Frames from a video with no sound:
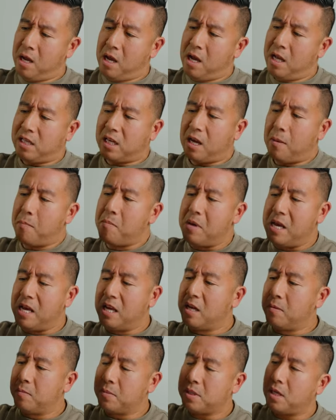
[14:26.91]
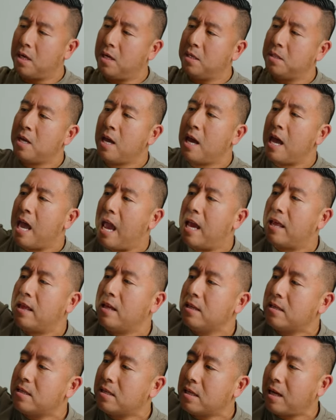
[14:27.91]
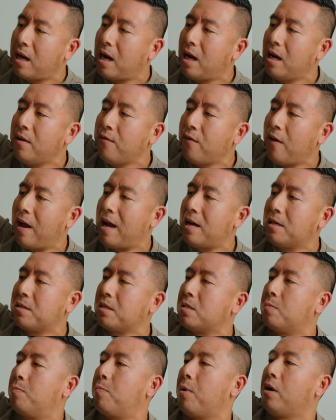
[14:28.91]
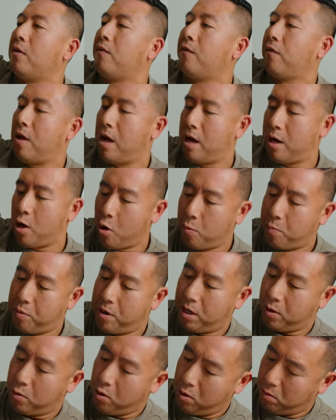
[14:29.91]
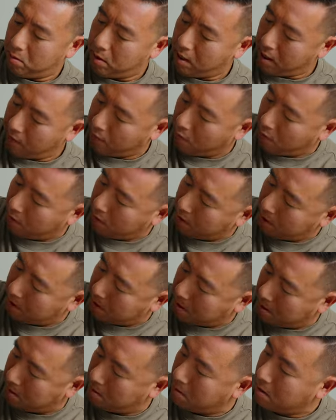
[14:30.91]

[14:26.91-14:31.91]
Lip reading: it's like a medium size. And it's kind of has this butterfly opening. Whoa, I have all these